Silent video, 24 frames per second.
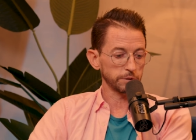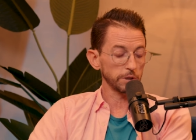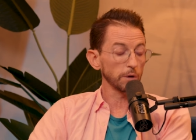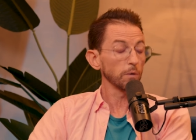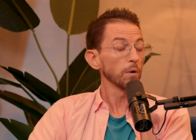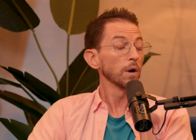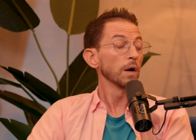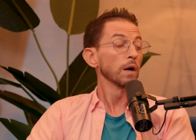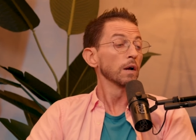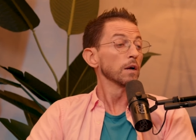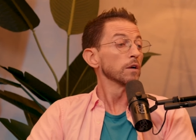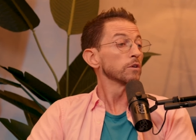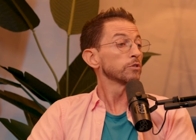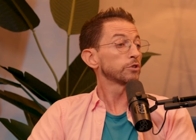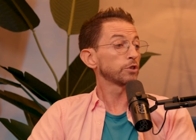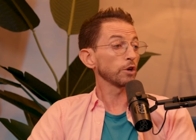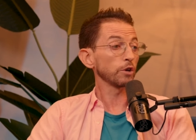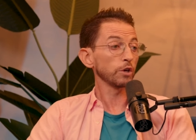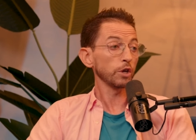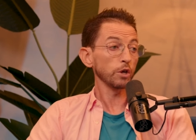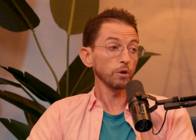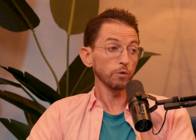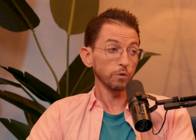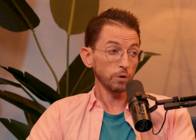So so
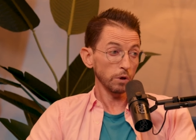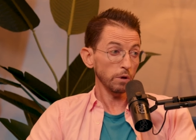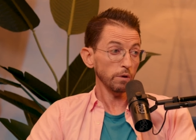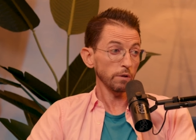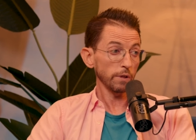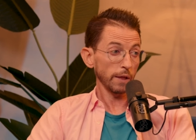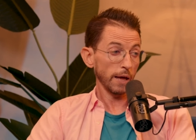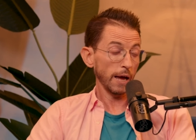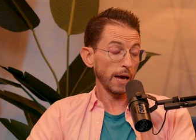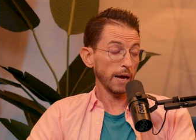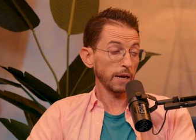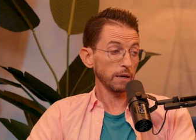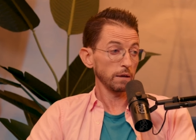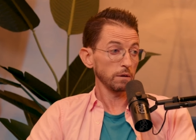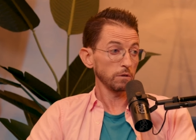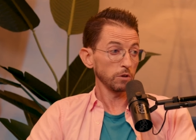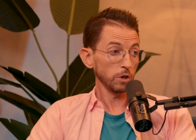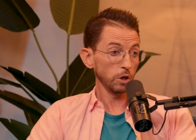you do that.